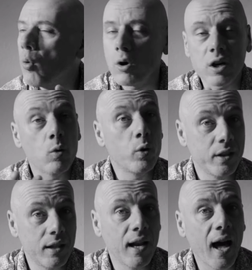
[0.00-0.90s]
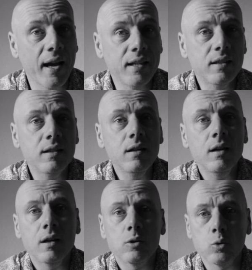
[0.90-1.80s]
work with light,
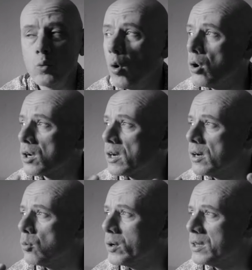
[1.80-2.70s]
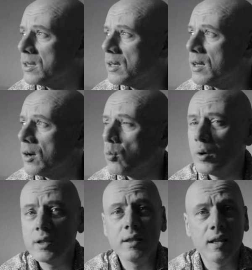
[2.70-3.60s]
to work
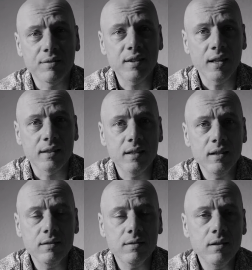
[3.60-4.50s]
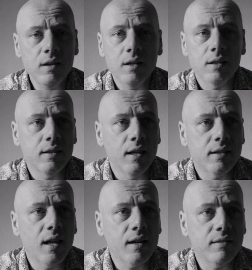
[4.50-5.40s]
with the settings
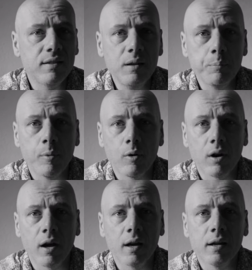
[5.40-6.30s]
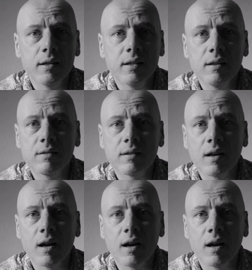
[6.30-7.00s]
that are simple. It is